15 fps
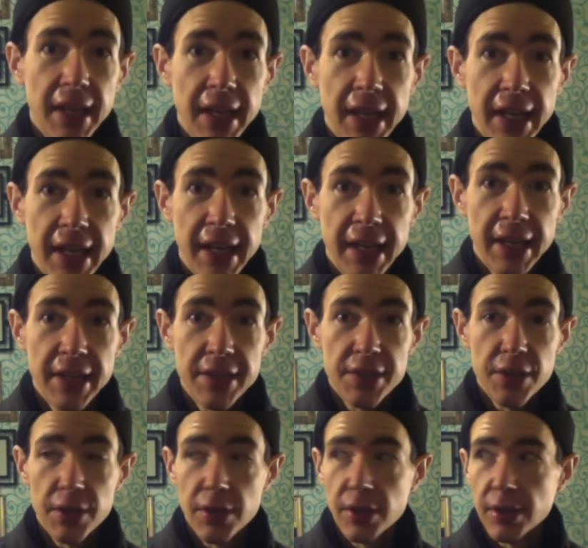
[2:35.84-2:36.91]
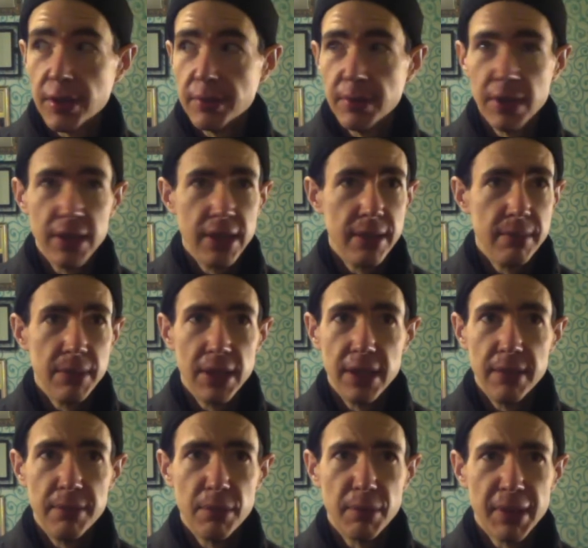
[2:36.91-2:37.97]
and um, um,
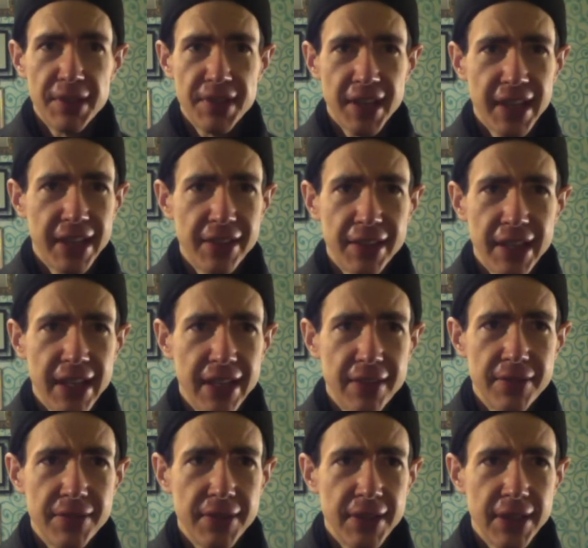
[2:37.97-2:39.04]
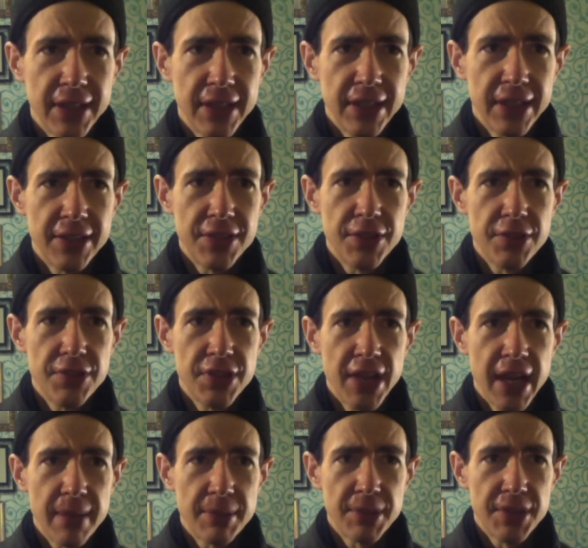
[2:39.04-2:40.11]
um, but wait a second, I only have uh, two
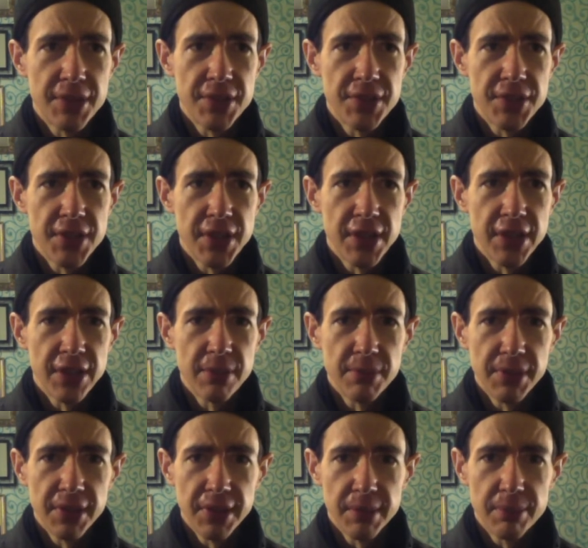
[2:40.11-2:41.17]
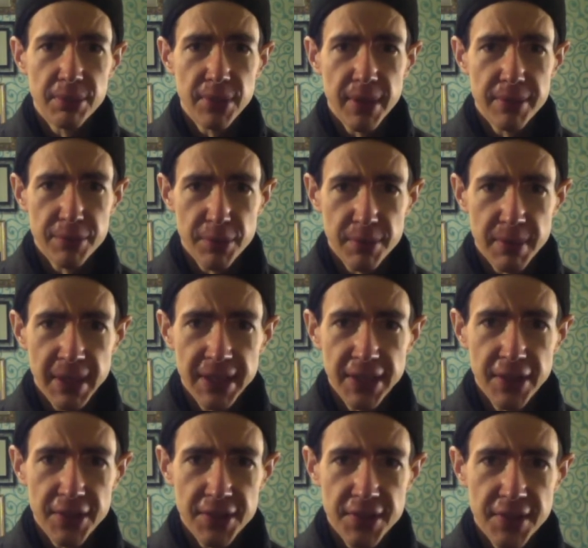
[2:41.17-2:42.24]
chapters uh, completely prepped with my
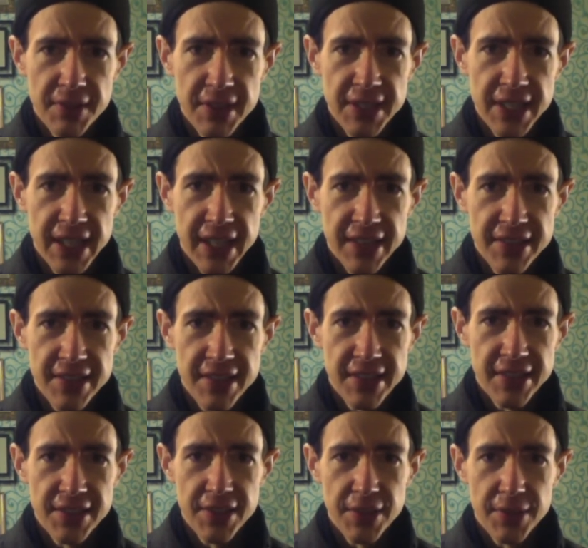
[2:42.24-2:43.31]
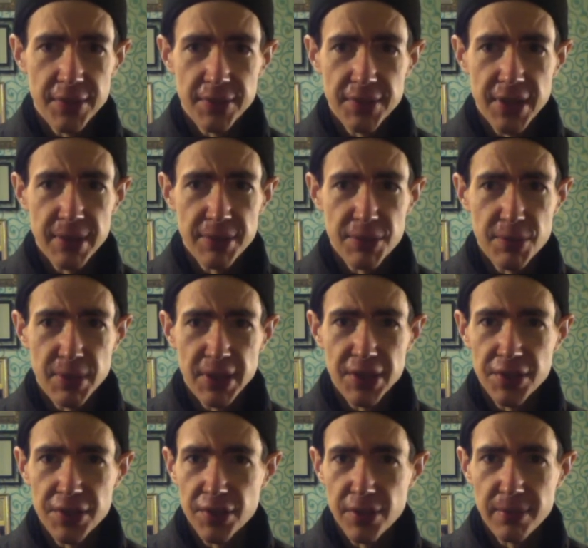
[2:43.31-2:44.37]
notes of the text. So chapters one
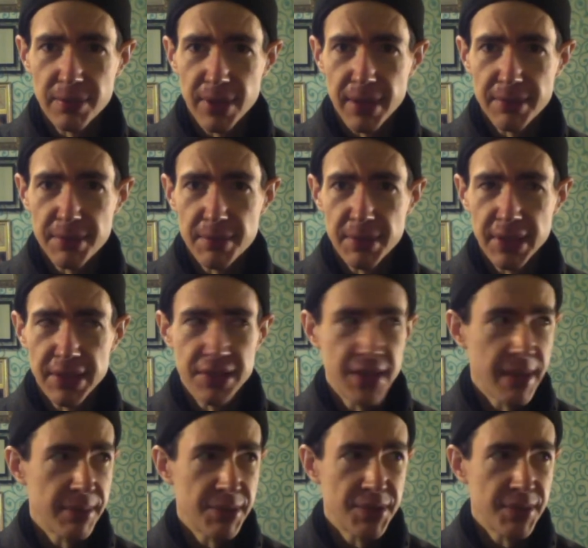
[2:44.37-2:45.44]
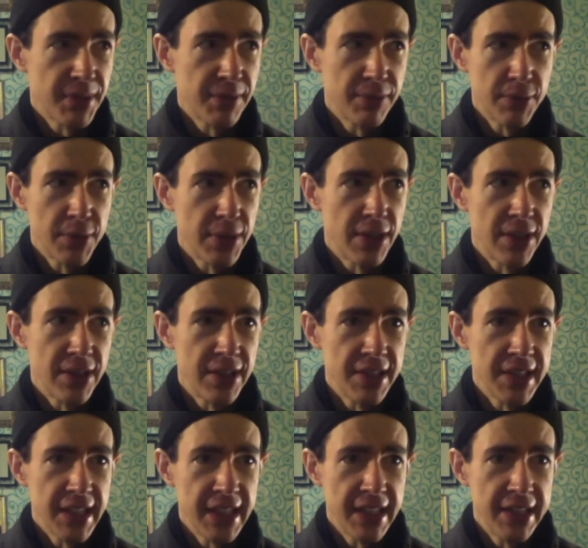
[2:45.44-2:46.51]
and two are prepped, but chapters three and four
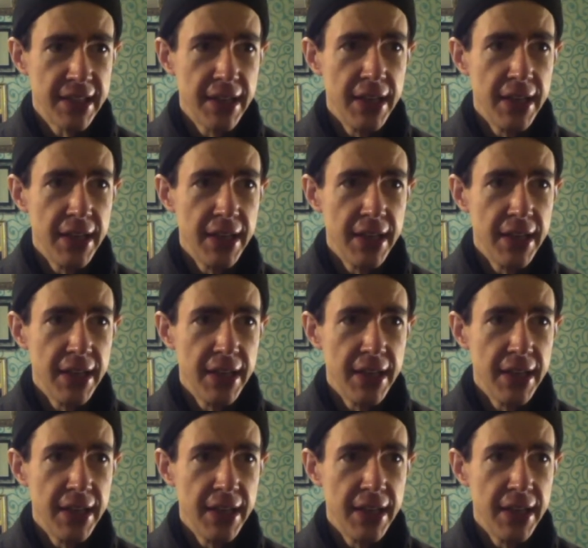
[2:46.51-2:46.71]
aren't. And